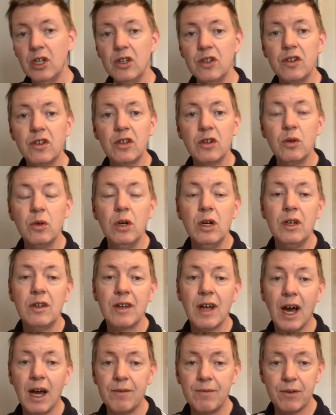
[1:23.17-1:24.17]
2,
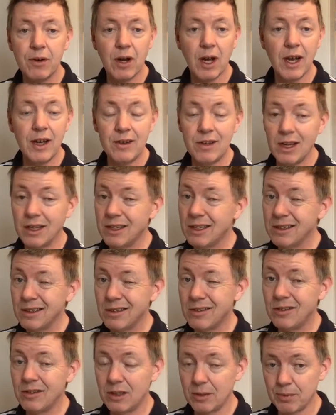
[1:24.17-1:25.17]
to add variety. I think
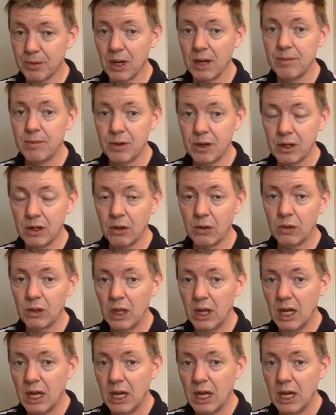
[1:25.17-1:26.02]
this is the primary goal.